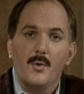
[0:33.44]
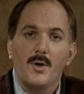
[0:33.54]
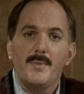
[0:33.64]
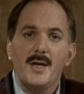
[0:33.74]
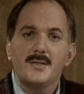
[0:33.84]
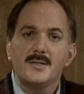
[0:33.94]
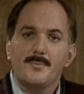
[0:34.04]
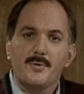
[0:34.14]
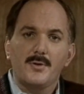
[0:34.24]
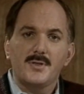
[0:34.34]
What makes this
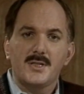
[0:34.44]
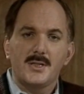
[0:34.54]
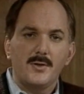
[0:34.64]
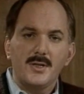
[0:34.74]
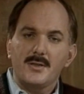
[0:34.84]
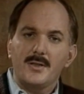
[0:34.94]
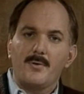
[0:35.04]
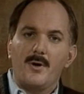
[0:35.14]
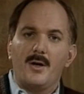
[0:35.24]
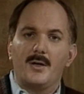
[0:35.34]
approach seriously
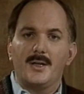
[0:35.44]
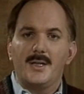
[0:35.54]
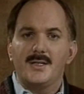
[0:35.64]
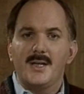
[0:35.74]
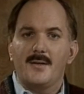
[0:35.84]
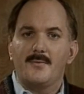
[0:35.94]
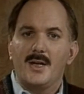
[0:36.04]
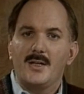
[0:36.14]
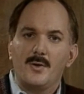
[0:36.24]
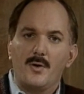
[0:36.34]
wrong is that it
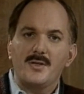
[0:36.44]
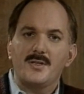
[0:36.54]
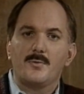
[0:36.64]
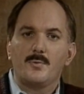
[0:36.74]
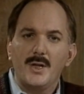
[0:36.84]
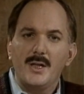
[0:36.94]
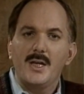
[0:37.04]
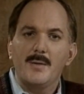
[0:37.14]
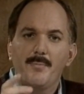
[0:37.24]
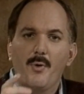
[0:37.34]
ignores the really
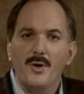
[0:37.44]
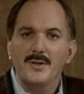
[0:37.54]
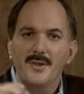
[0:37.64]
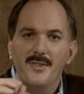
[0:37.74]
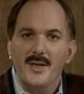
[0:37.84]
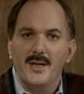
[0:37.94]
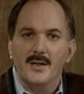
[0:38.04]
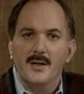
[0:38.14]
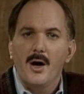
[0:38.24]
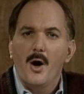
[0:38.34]
important
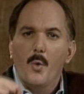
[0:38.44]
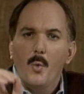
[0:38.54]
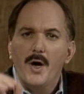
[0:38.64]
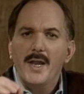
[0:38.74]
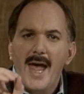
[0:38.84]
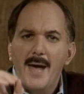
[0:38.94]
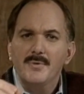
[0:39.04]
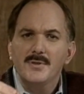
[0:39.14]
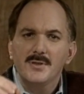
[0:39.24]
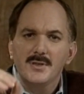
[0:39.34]
thing. What
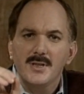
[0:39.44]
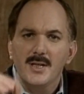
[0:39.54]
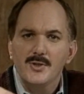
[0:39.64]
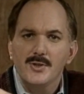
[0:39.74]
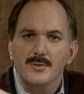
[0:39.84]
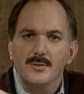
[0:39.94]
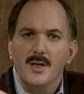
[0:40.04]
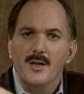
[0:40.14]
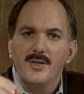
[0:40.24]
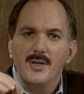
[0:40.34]
happened to the tissue,
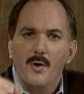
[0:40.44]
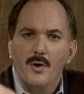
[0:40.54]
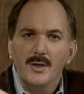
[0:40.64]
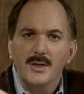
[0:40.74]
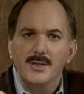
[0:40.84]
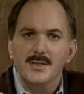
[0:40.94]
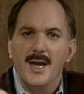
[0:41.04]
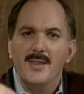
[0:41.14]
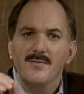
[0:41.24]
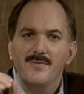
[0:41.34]
the organs,
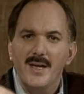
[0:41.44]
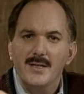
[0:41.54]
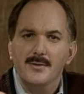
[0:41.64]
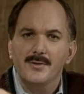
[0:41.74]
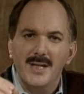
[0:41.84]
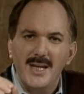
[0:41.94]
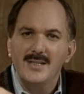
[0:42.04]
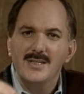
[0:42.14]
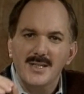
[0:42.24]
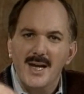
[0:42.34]
and the vessels
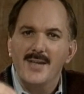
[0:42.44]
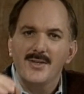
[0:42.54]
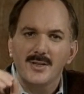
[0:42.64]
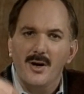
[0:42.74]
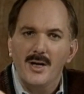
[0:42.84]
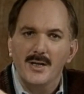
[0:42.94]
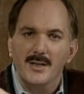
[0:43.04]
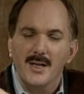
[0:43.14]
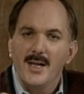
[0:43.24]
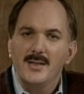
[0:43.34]
inside the target?
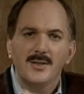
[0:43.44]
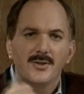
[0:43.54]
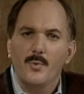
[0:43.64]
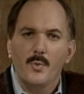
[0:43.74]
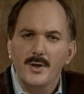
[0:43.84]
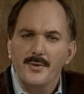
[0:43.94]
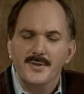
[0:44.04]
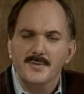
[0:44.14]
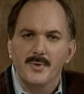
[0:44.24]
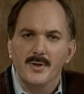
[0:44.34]
Did the
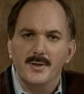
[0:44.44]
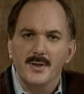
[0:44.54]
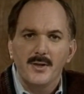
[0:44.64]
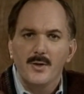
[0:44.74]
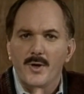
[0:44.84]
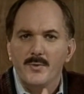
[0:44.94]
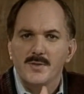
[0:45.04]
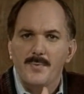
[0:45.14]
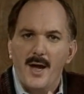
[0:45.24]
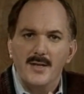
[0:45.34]
worthless bullet, the one
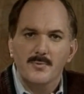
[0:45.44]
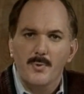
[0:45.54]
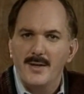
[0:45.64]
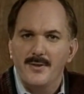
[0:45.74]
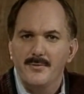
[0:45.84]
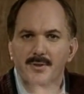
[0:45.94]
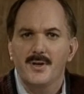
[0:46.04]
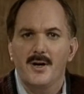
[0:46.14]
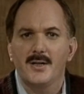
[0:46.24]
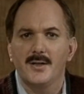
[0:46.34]
which passed right through the
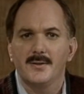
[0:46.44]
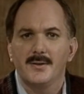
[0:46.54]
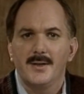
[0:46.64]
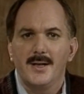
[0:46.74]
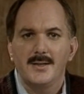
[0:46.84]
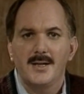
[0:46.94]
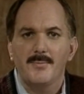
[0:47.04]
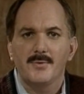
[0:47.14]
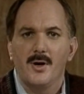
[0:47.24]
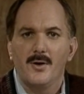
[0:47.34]
target and
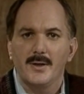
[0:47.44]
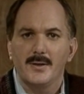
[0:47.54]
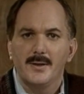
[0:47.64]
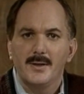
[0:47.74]
kept going,